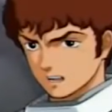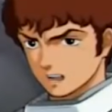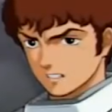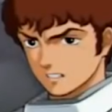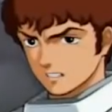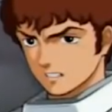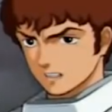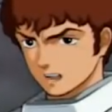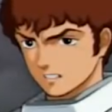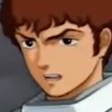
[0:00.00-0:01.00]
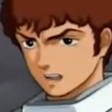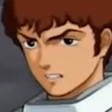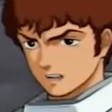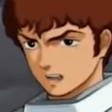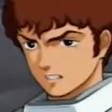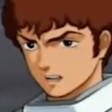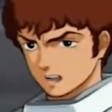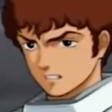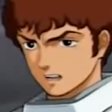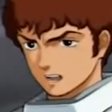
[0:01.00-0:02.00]
seems that only in
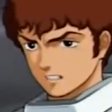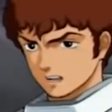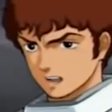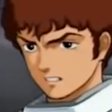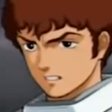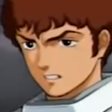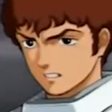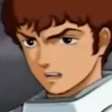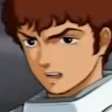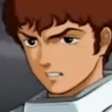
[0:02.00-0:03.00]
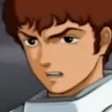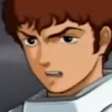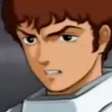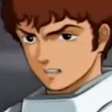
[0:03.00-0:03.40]
life-threatening situations do